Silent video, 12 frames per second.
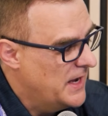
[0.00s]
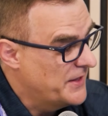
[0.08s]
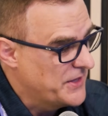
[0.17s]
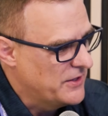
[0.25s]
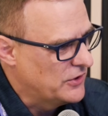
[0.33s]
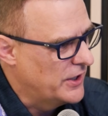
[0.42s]
Yeah,
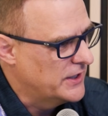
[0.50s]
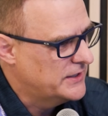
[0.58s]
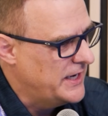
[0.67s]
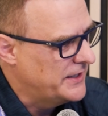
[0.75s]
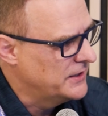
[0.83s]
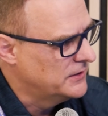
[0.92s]
I think there's a lot
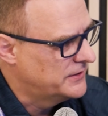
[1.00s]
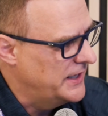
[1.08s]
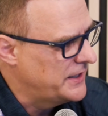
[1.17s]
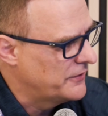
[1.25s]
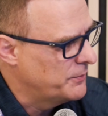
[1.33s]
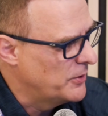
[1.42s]
of technical
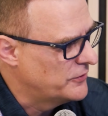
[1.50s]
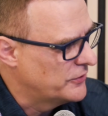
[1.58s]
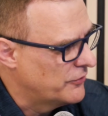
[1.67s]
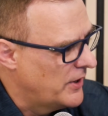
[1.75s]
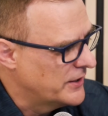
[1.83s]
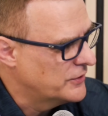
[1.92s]
debt, I suppose,
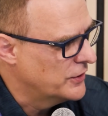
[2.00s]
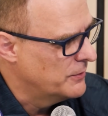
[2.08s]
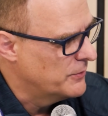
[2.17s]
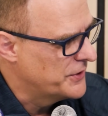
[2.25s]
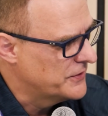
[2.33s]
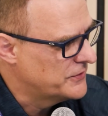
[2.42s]
is the right
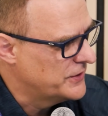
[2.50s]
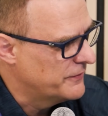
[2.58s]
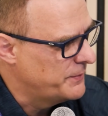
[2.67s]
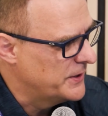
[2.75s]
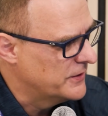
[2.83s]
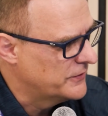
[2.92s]
term with this
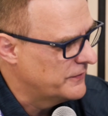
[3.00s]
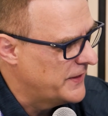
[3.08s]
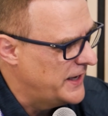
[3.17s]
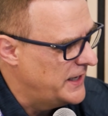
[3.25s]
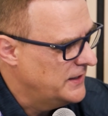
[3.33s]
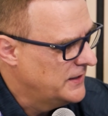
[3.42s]
stuff, because if
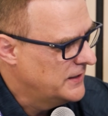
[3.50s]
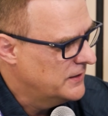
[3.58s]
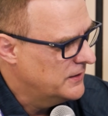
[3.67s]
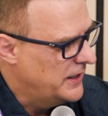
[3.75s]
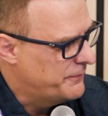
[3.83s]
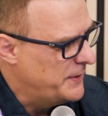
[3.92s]
they,
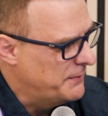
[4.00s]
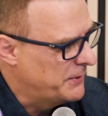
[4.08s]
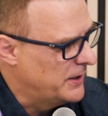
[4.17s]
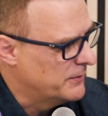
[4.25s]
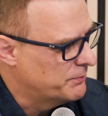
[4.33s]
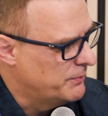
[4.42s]
if
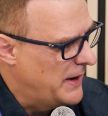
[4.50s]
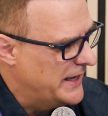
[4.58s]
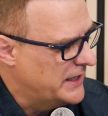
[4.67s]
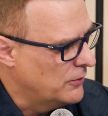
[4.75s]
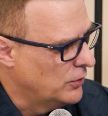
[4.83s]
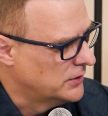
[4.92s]
people are
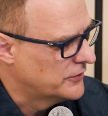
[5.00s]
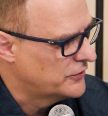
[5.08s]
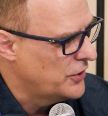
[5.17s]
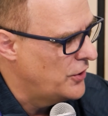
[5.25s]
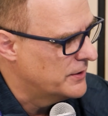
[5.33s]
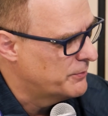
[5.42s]
making all
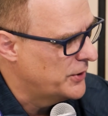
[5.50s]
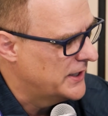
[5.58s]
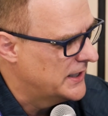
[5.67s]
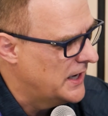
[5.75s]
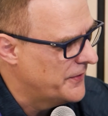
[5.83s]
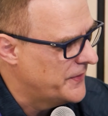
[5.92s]
this code and
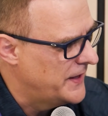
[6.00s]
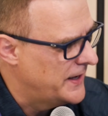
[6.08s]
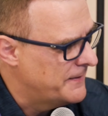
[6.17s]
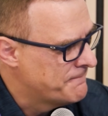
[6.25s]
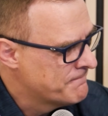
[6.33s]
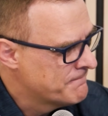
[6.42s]
putting it out there,